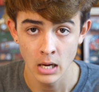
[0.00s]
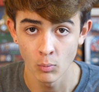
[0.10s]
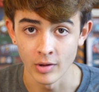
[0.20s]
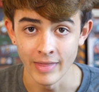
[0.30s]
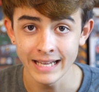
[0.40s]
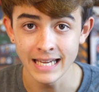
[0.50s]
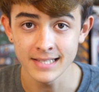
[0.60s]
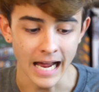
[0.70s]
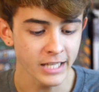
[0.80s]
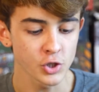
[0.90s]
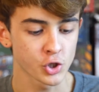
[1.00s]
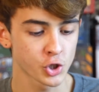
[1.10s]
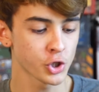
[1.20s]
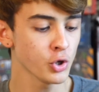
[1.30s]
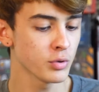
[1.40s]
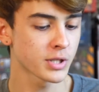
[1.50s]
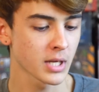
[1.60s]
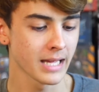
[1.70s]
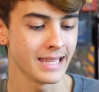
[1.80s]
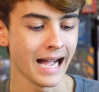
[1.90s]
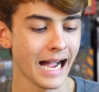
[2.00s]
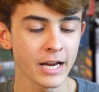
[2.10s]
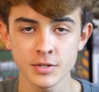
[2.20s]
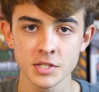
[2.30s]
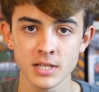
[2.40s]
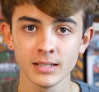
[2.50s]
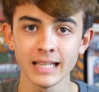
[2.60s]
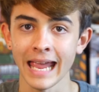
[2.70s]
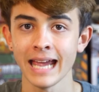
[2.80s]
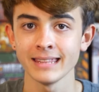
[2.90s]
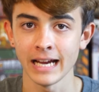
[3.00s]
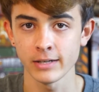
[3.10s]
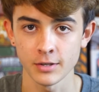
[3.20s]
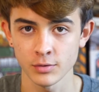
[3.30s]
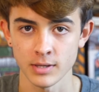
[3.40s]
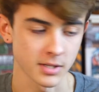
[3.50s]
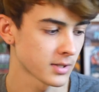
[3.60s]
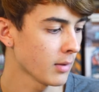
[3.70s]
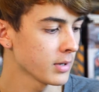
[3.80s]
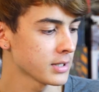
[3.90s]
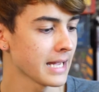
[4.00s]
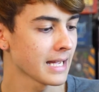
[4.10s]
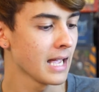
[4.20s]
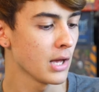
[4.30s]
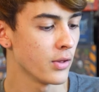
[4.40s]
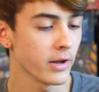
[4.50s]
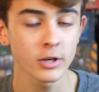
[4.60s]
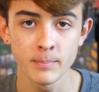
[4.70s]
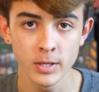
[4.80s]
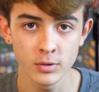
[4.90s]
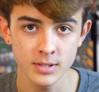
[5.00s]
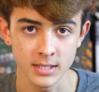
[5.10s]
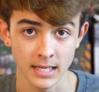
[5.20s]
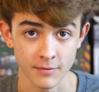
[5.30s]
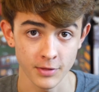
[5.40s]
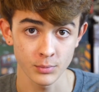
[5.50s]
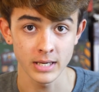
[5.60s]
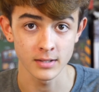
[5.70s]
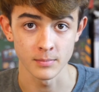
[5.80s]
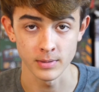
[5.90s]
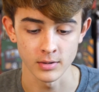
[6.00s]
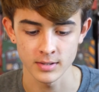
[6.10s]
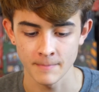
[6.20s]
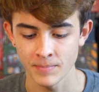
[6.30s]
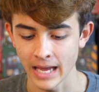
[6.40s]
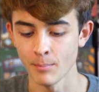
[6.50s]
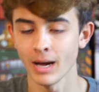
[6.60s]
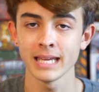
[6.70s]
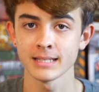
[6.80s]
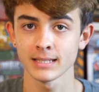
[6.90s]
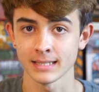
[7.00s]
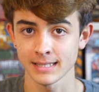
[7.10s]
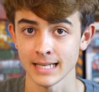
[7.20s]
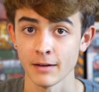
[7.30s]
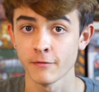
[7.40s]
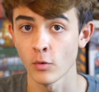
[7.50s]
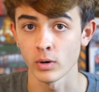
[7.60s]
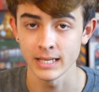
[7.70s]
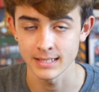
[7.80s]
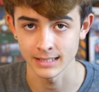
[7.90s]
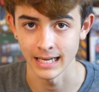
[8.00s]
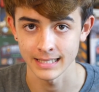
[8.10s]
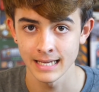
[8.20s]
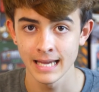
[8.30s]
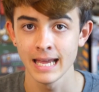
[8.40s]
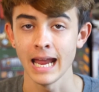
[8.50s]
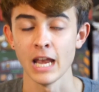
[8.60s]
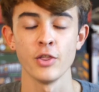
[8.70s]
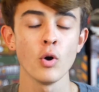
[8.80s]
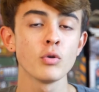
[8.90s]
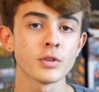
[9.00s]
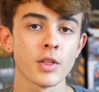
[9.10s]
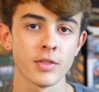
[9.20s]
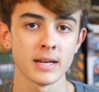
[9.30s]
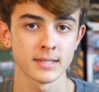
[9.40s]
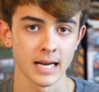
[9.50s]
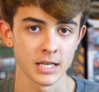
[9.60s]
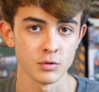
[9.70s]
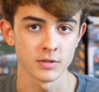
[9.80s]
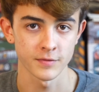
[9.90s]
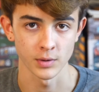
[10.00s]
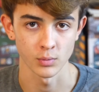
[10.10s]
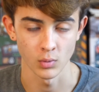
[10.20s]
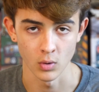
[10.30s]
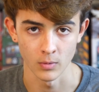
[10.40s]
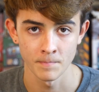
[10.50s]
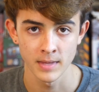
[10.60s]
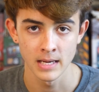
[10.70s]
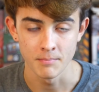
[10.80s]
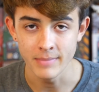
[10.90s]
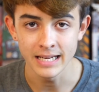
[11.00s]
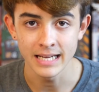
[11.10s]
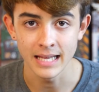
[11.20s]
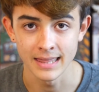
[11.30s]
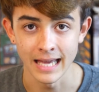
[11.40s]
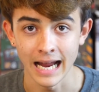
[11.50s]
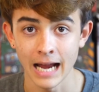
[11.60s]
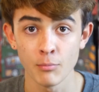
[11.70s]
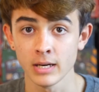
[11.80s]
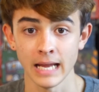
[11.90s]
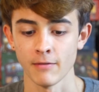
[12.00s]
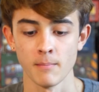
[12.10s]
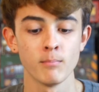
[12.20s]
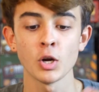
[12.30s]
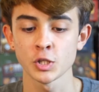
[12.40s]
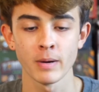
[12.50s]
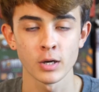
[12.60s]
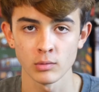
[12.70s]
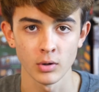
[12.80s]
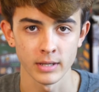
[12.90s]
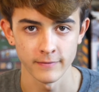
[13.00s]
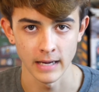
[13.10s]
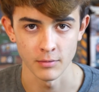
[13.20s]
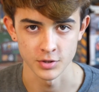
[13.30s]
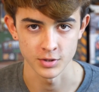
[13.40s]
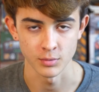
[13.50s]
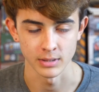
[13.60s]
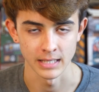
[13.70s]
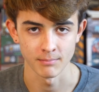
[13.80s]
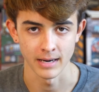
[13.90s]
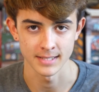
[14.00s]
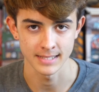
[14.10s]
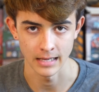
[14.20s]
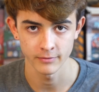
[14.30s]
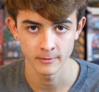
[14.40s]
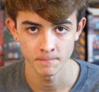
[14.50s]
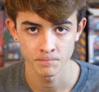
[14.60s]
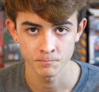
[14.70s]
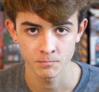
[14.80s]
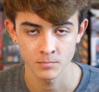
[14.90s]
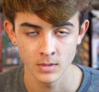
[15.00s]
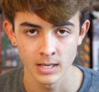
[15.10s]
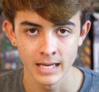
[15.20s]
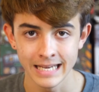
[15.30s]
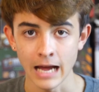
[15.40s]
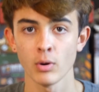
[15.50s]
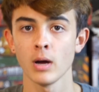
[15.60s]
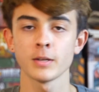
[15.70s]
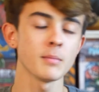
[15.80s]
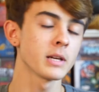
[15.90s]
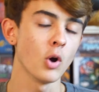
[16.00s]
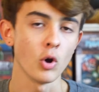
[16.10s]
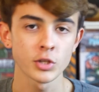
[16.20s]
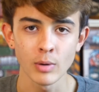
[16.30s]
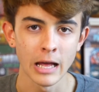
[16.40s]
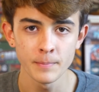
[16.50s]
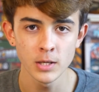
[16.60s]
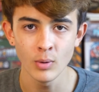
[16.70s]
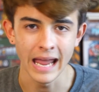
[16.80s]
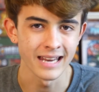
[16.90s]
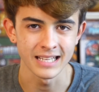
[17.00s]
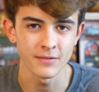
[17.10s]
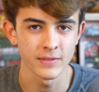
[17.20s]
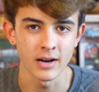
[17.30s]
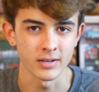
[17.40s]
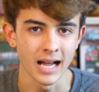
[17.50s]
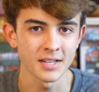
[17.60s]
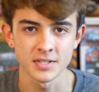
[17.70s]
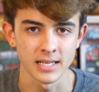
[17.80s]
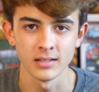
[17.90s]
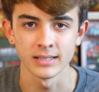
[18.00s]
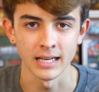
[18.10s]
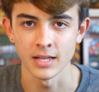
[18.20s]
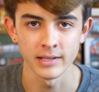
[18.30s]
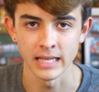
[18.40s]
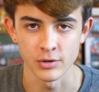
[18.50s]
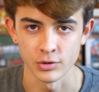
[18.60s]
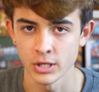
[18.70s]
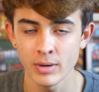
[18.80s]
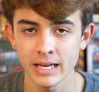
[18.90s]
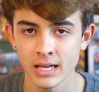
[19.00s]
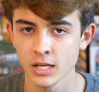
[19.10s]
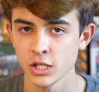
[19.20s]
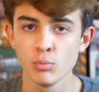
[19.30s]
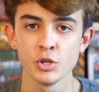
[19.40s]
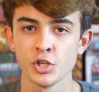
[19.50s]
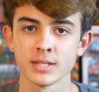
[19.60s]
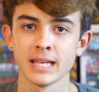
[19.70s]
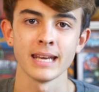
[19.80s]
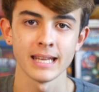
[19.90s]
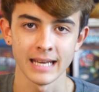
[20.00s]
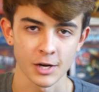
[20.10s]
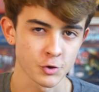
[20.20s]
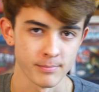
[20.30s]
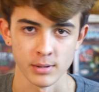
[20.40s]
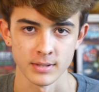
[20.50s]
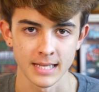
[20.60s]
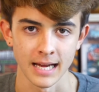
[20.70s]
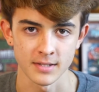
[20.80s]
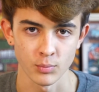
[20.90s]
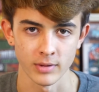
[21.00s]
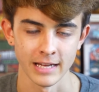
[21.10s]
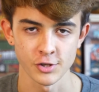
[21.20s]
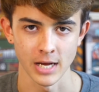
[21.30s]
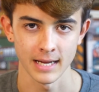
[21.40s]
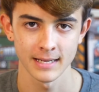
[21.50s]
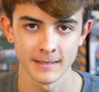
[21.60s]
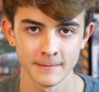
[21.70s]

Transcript: Well, in that case, I can choose the higher skill and the higher characteristic. So I want to take their computers because they have three in computers and my intellect because I have four in intellect. And those are the things that I use for the roll, meaning that I'm going to have a much better roll than if I was just doing it myself. Now, someone can also help you, and if they are not skilled in anything that you're doing, you would just get an extra boost dice with that check.